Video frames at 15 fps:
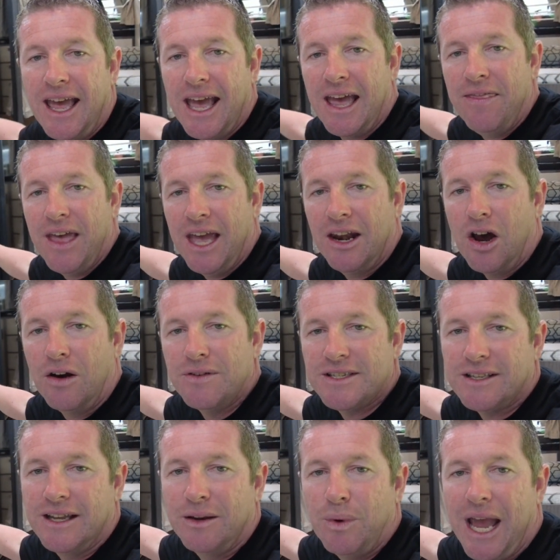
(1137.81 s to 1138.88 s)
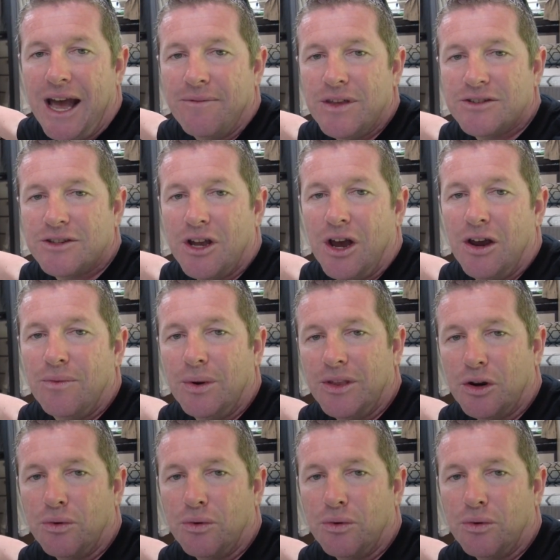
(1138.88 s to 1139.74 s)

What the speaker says: And then obviously we have the stove with the